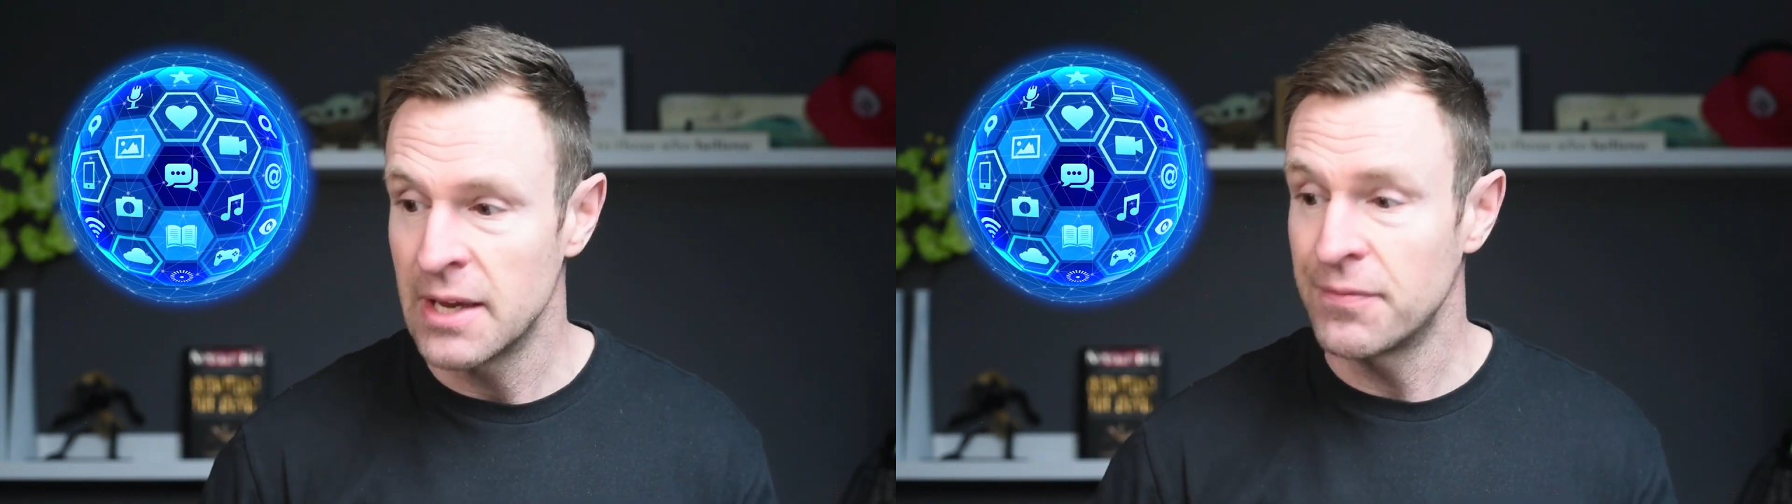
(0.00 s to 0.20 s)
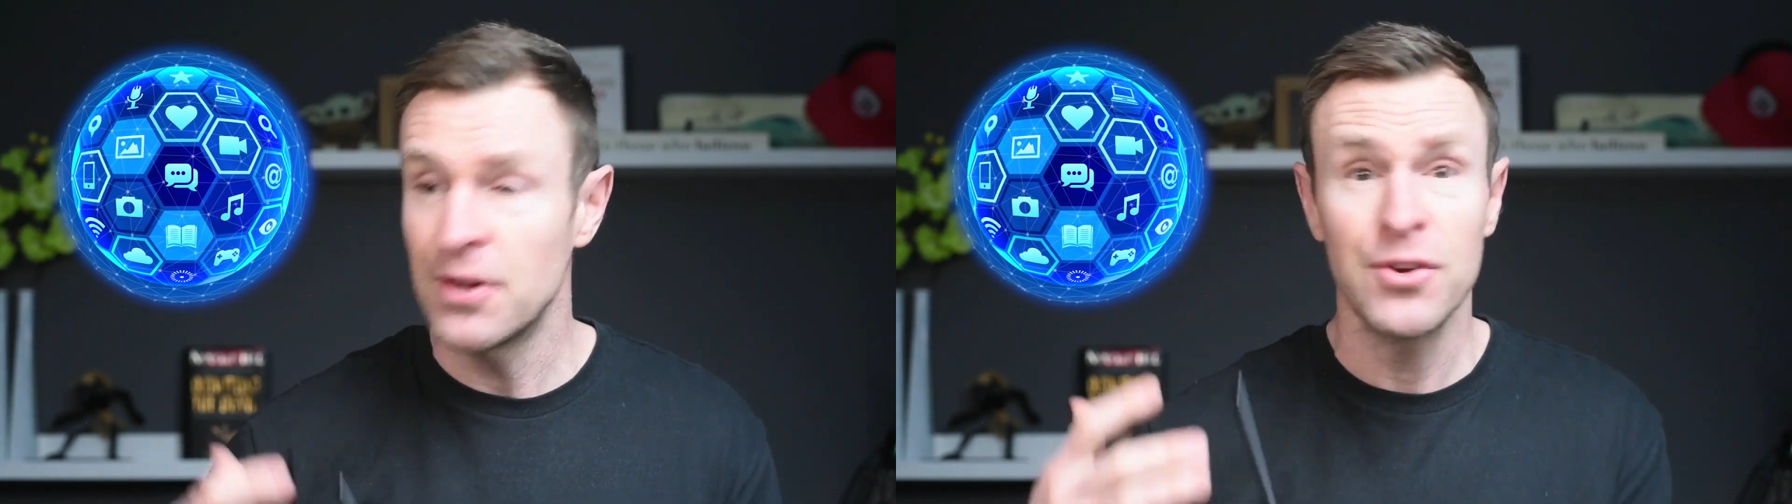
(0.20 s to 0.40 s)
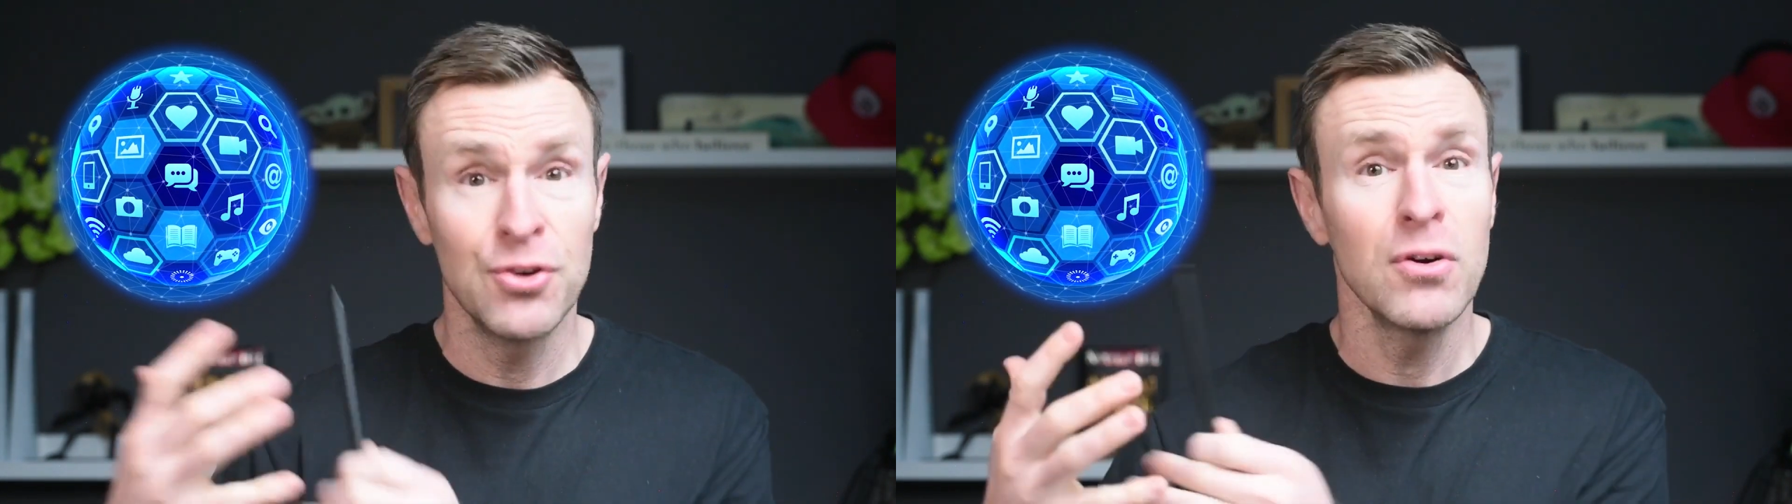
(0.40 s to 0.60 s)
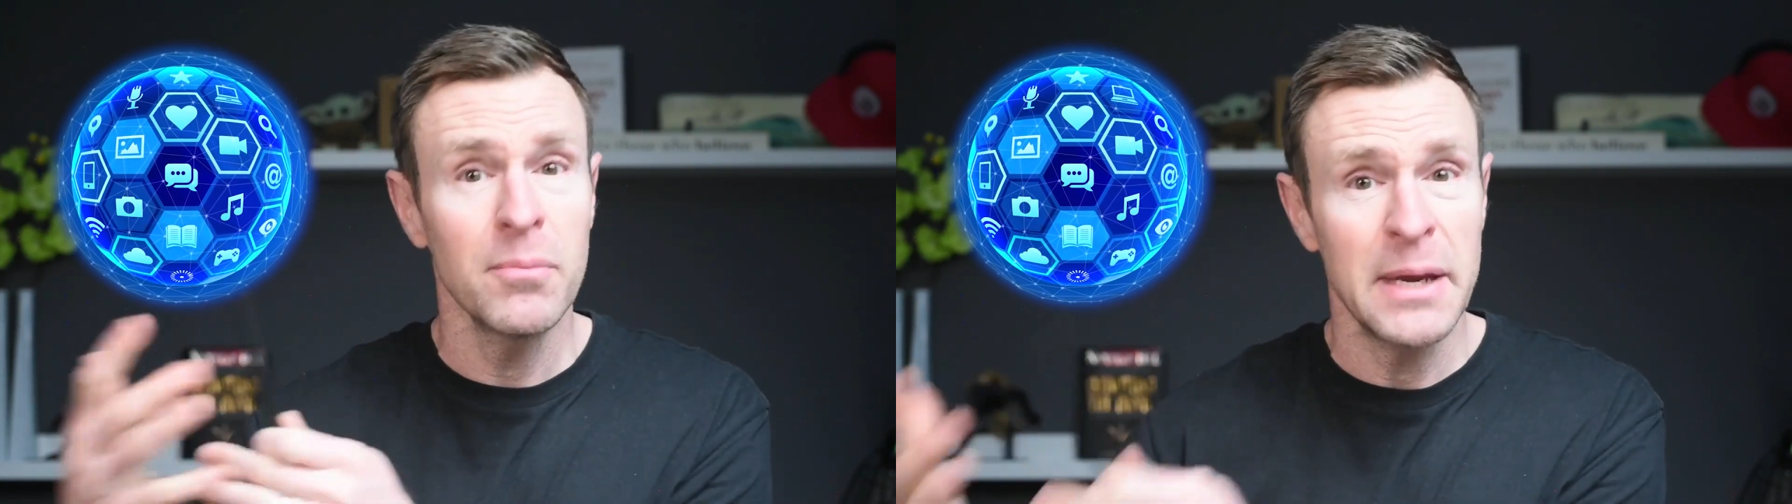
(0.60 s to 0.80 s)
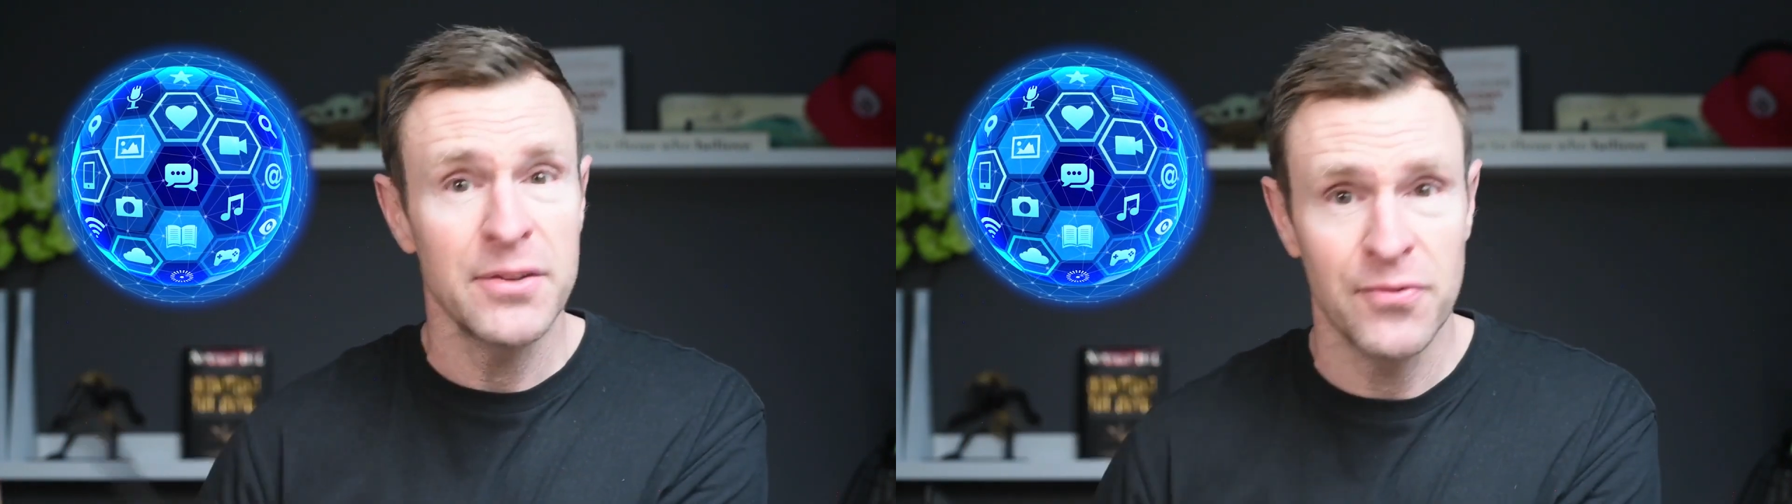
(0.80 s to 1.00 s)
If they're your
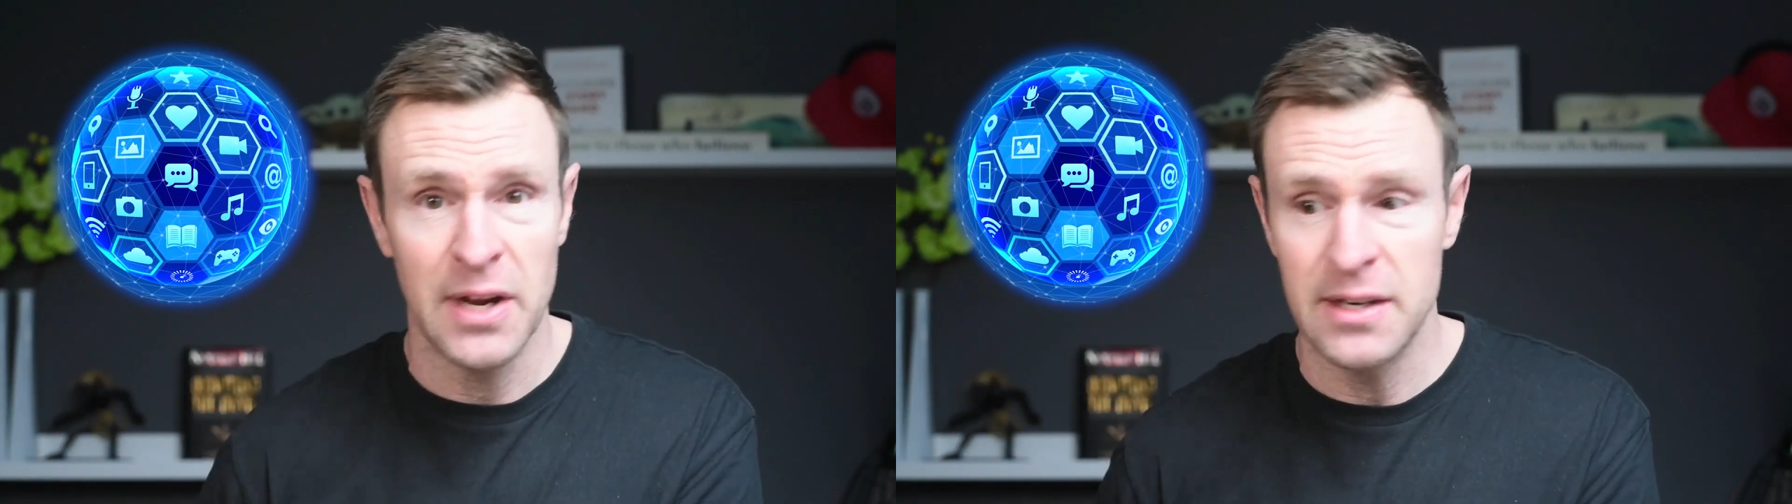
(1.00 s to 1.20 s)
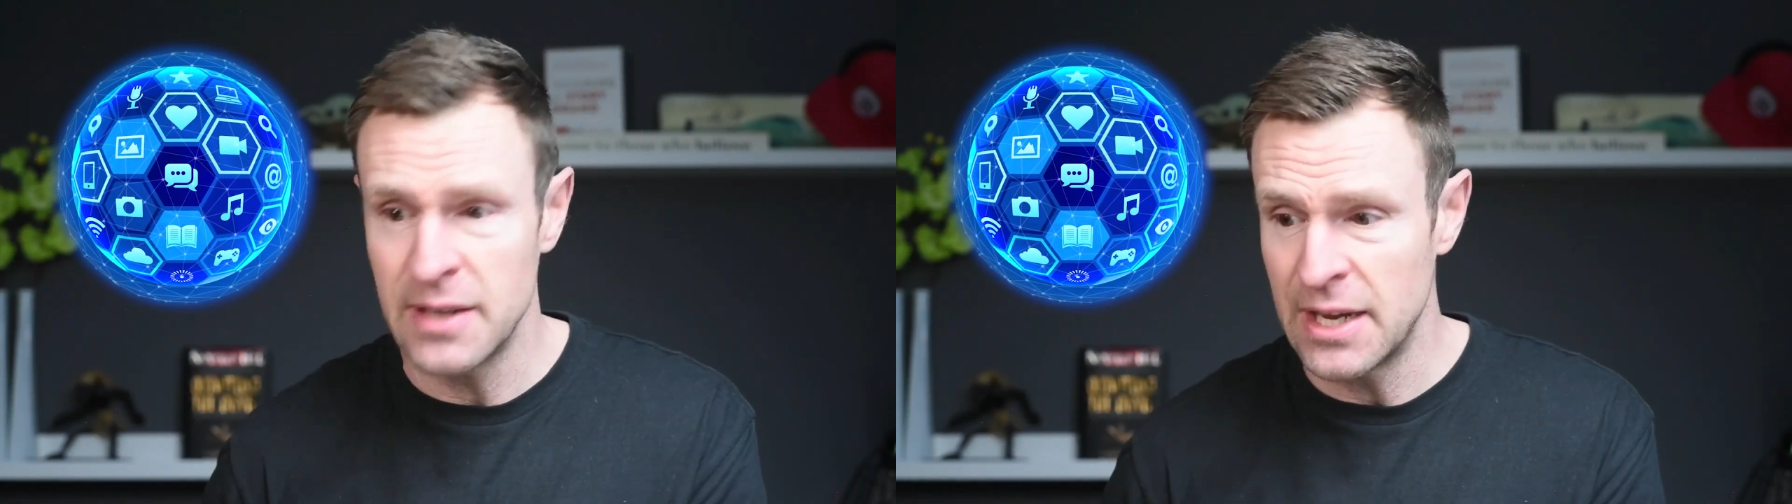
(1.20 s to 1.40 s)
best friend